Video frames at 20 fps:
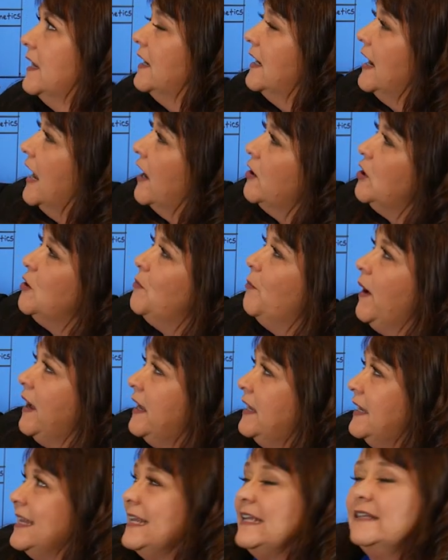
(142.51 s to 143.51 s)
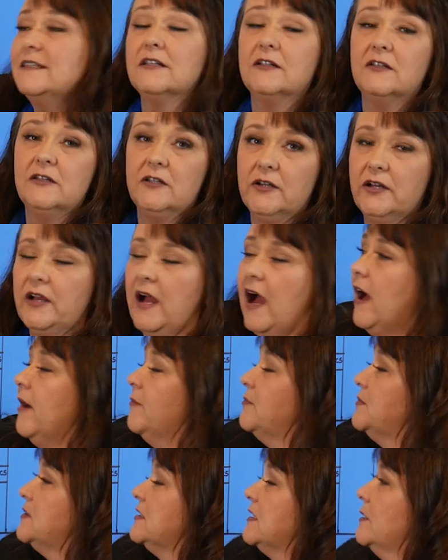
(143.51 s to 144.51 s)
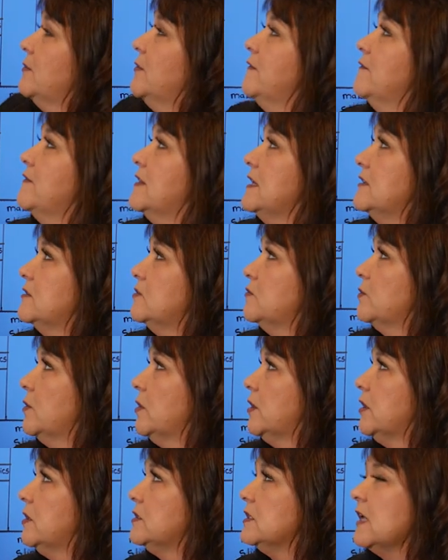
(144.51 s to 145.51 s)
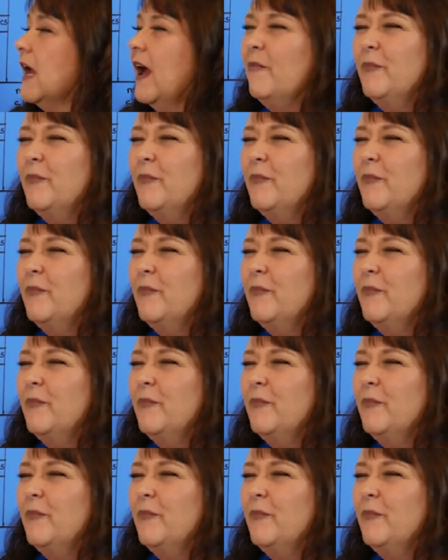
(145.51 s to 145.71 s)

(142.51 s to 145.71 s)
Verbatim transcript: Now you might need to look up some of these words,